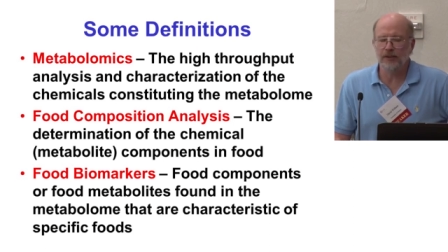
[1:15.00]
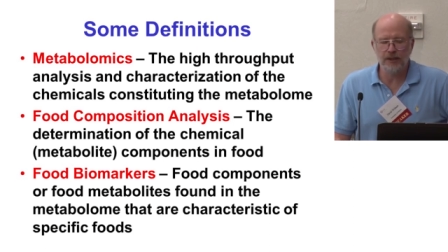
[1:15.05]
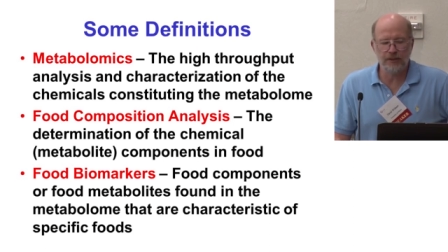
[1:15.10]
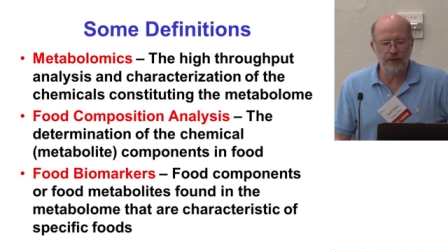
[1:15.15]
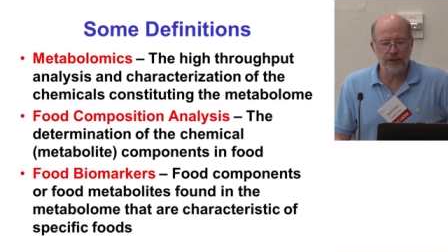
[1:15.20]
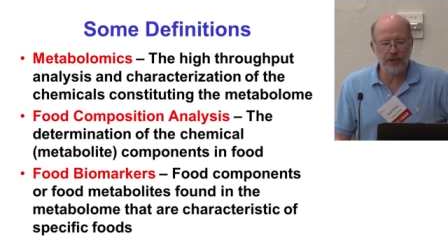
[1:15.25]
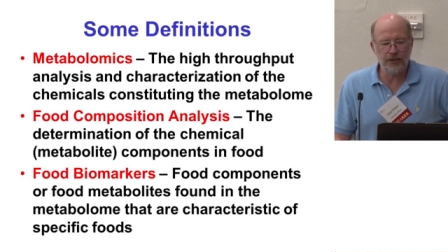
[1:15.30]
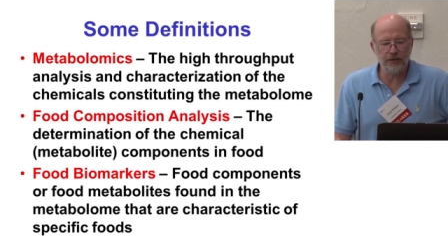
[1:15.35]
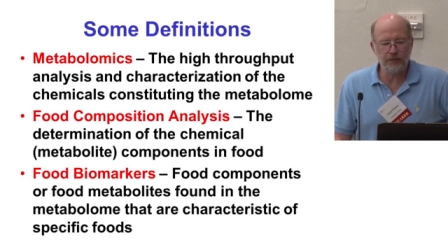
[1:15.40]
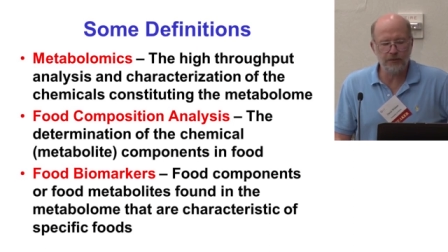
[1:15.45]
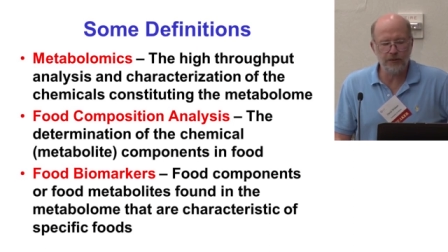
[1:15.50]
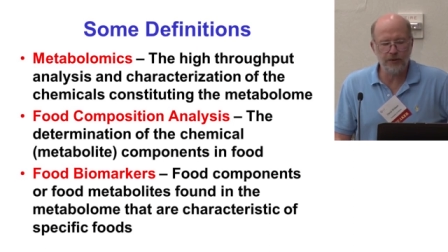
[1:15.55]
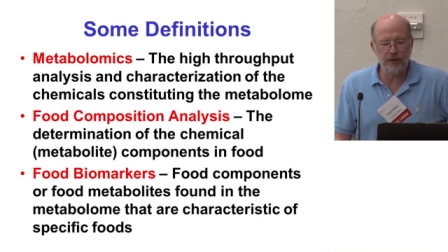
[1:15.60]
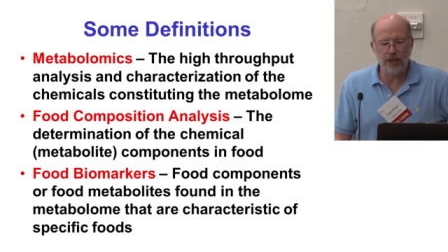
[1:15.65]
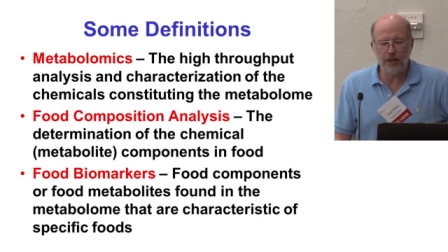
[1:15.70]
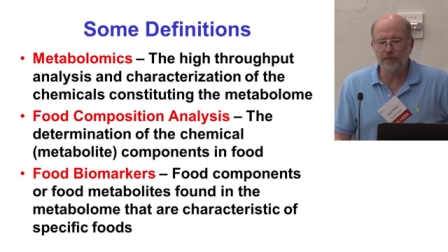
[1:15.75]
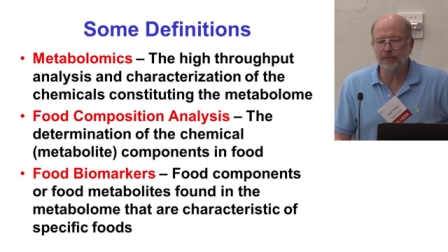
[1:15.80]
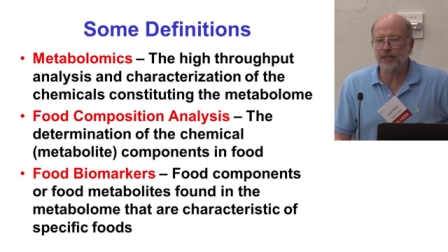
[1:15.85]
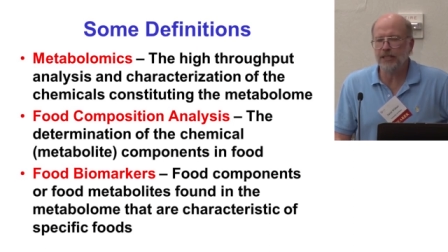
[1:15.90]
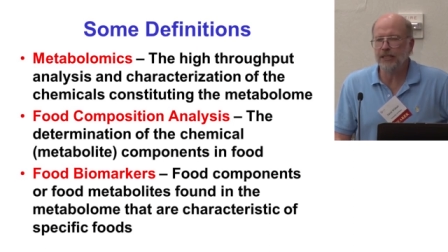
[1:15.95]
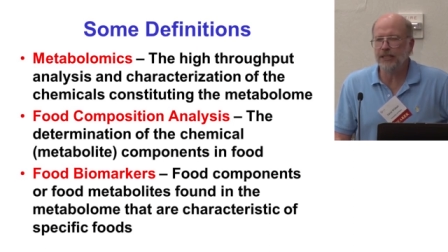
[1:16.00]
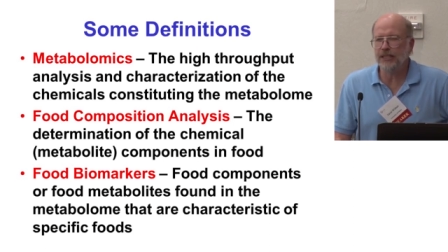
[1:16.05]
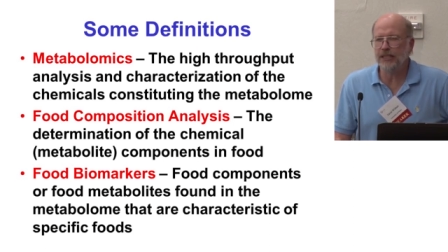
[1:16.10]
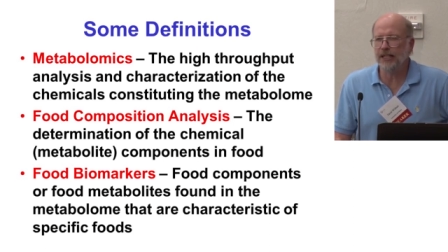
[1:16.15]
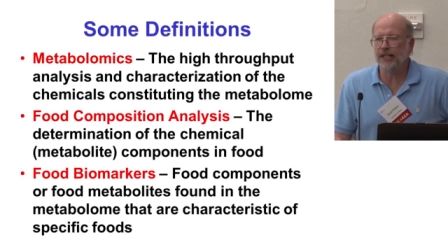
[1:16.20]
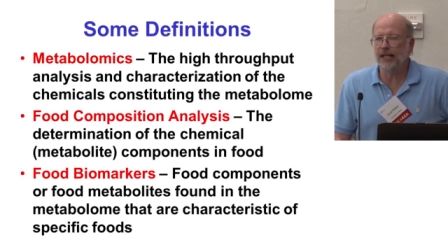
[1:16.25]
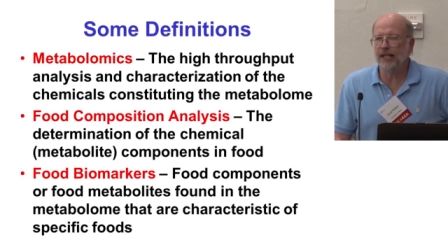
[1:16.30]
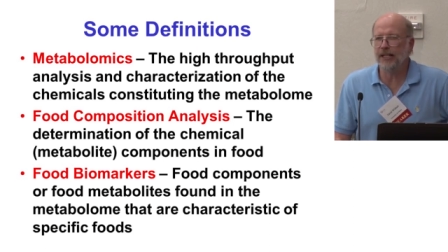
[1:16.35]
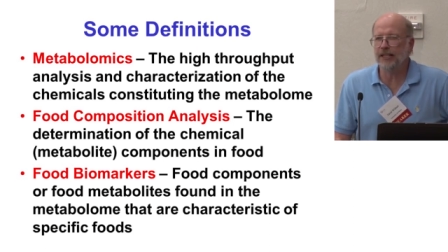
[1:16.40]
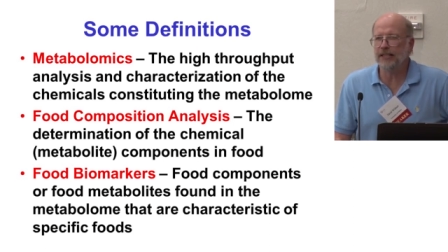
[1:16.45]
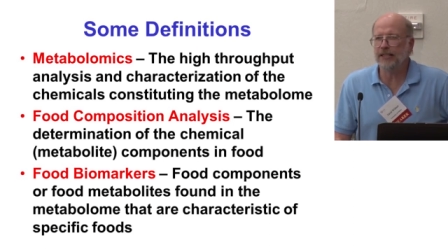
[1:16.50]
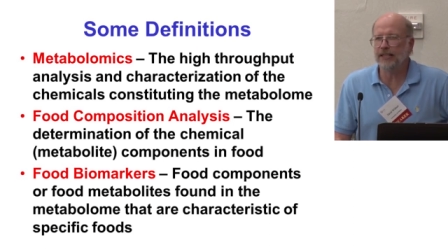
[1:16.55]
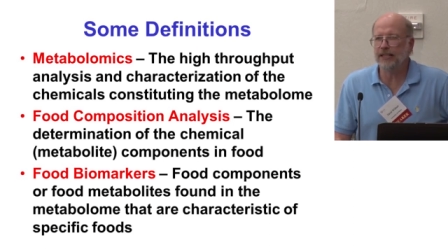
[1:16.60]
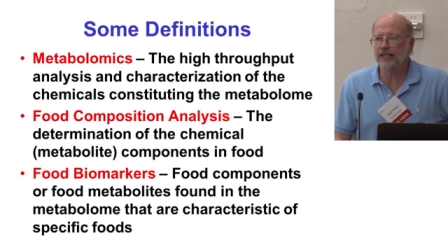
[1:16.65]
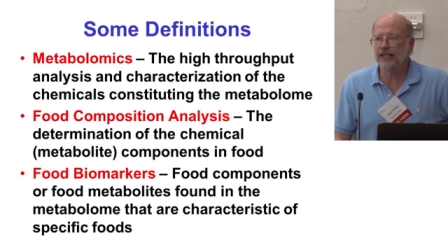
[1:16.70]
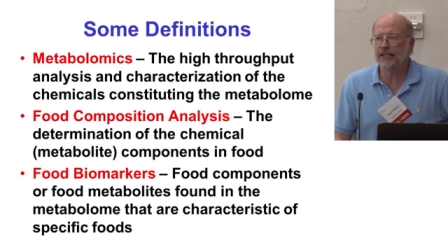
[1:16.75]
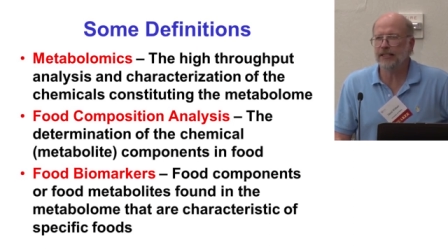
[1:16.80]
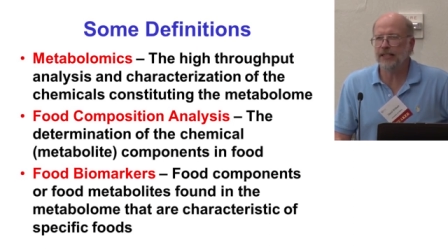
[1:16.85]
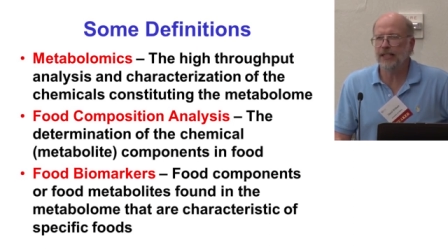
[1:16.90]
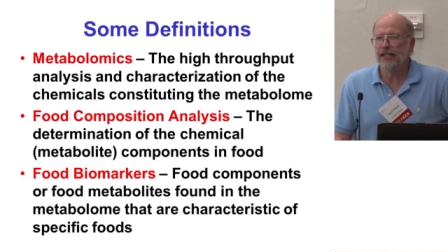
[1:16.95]
when we do food composition
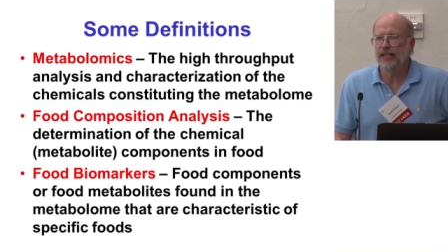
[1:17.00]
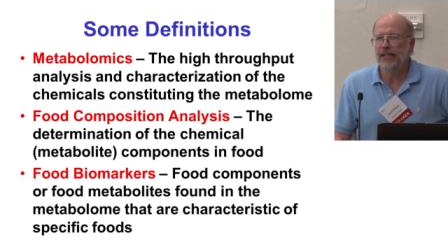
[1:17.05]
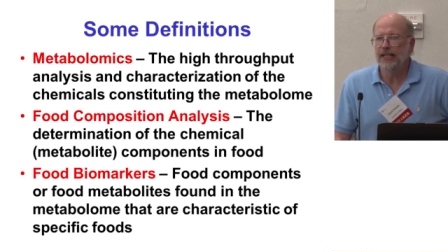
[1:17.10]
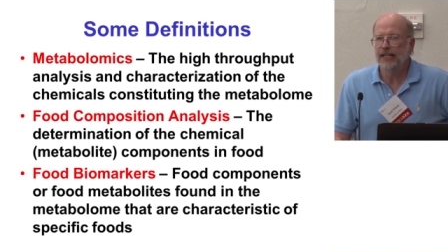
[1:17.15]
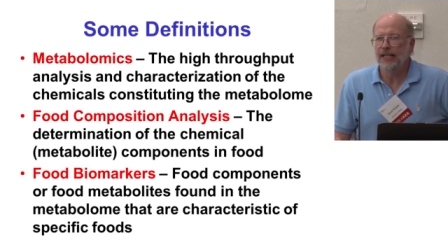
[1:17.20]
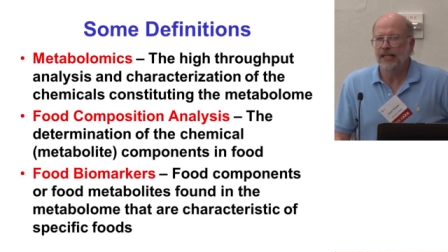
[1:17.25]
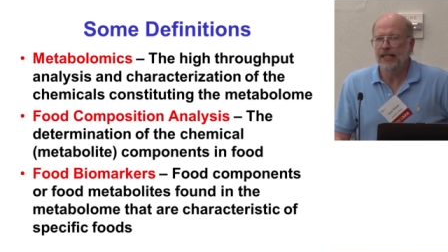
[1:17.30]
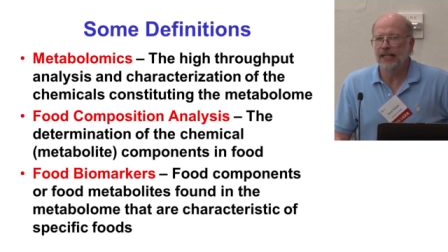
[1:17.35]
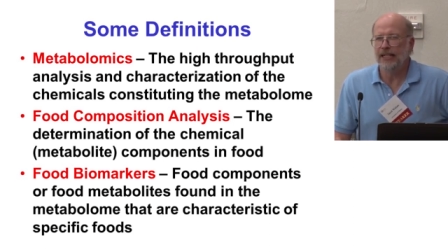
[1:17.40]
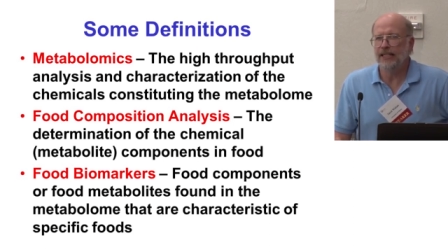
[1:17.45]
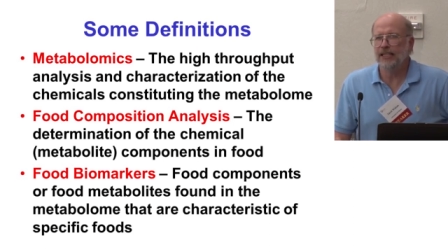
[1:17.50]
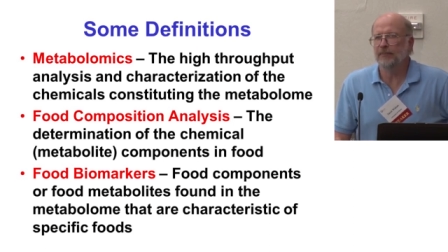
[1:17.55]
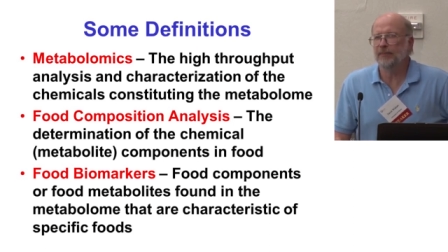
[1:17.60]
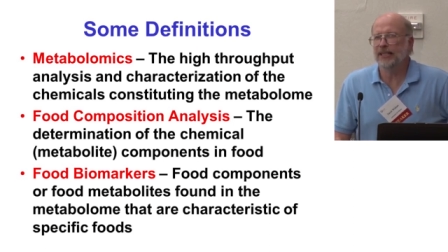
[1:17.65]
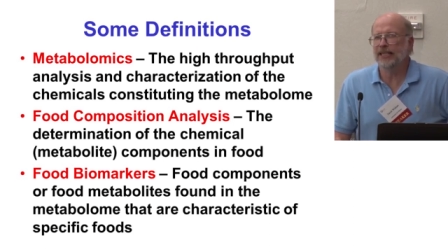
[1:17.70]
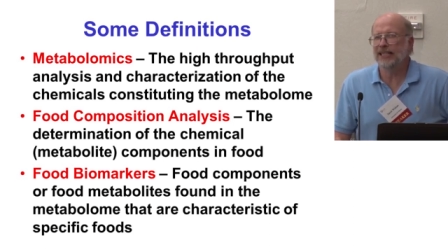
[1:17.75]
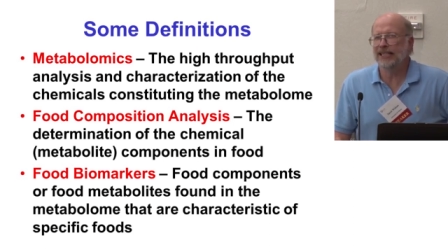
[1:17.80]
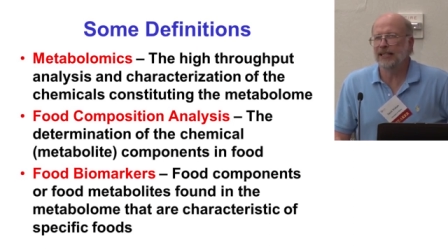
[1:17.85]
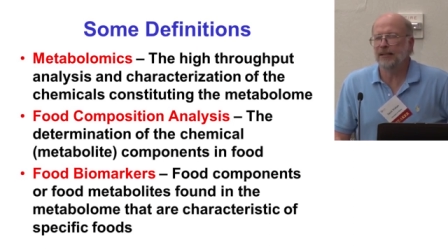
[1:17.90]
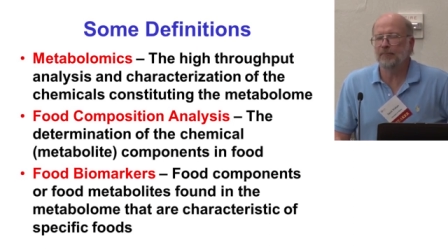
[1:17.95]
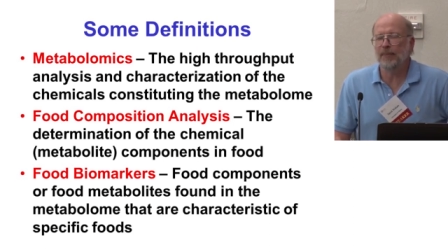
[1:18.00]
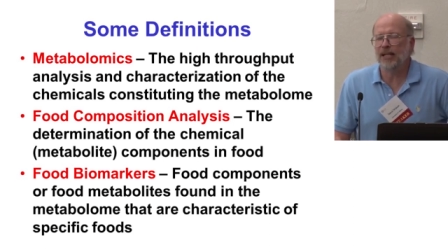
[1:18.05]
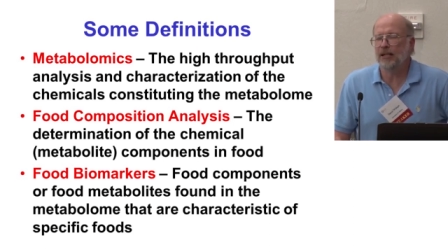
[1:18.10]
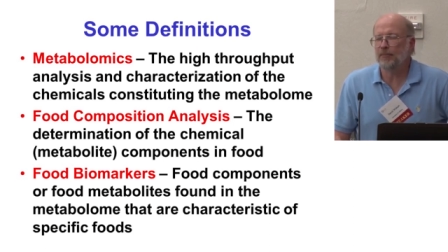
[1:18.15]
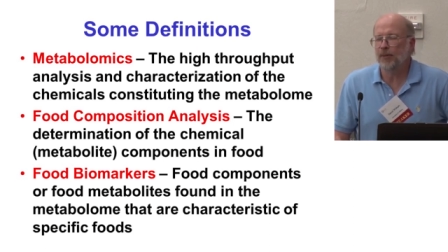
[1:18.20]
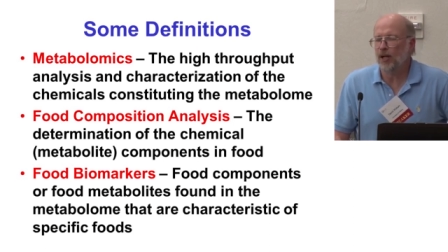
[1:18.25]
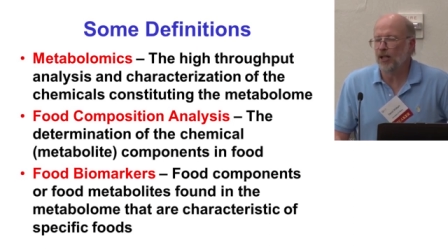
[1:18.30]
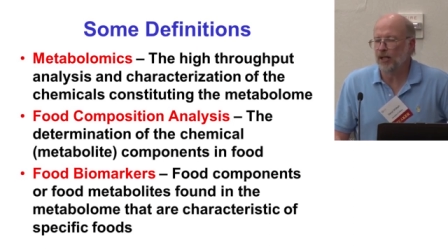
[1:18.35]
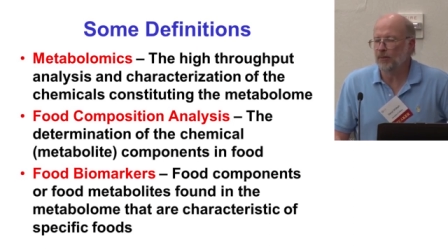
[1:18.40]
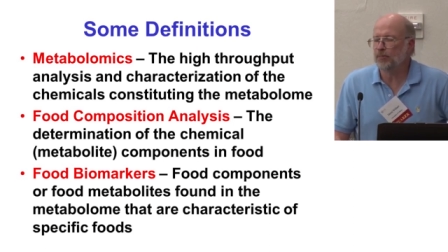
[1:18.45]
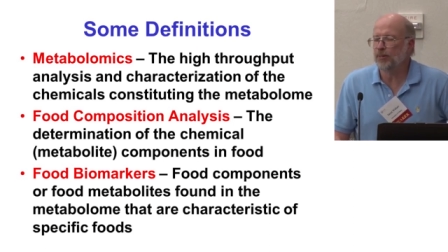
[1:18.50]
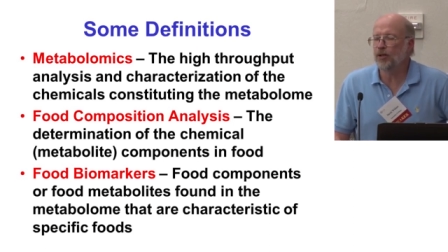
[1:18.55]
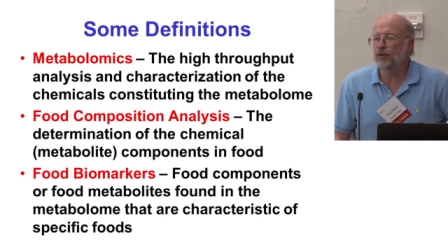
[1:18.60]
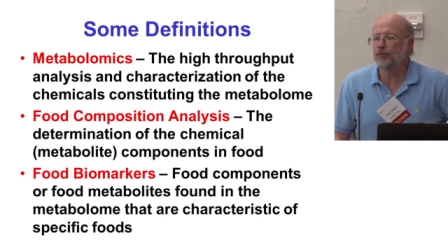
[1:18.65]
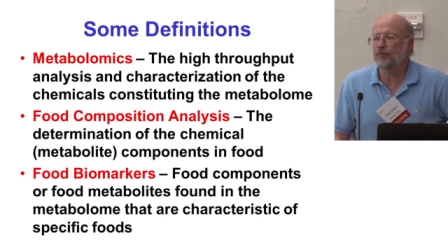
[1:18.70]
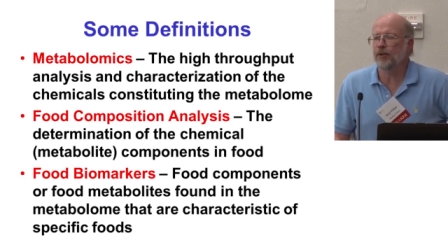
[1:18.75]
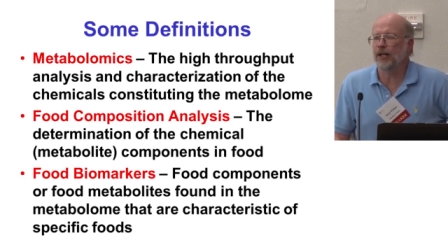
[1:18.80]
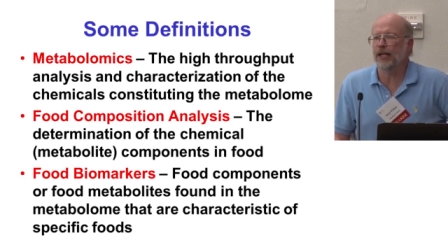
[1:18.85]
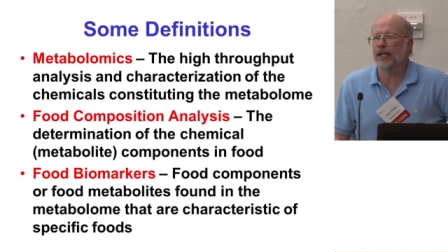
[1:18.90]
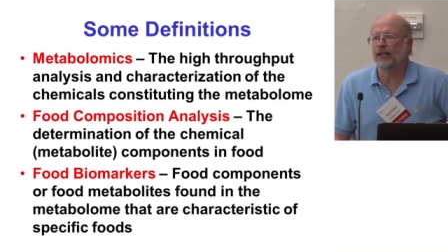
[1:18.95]
analysis is a metabolic
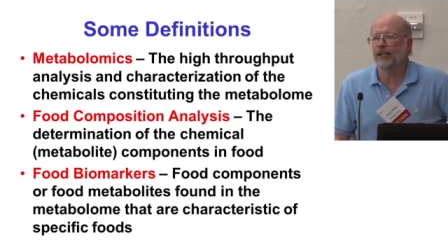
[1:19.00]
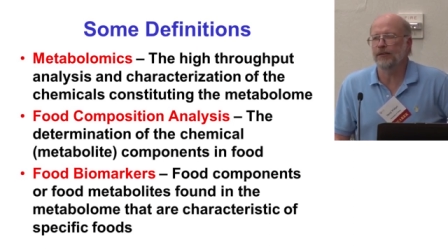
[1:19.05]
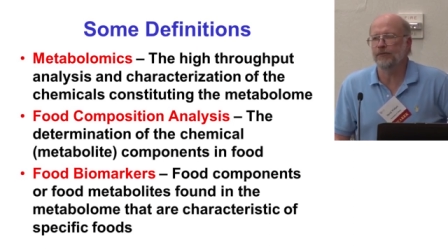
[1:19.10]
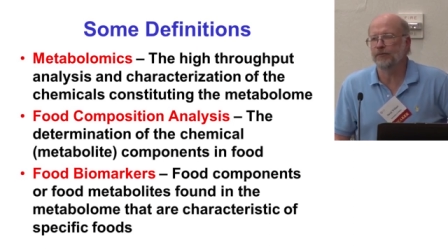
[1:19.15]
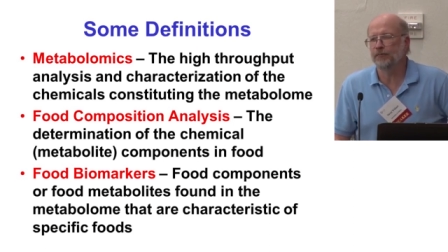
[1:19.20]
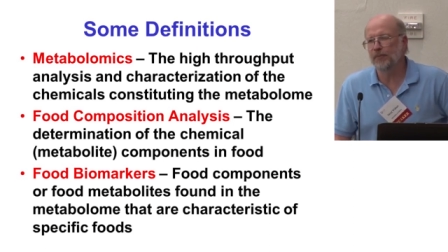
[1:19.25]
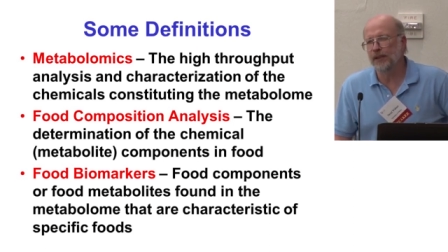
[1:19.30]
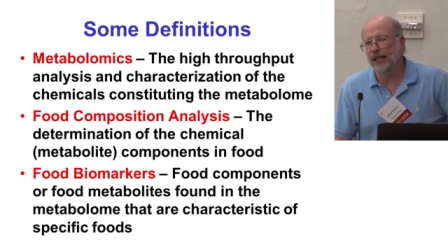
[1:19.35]
profile of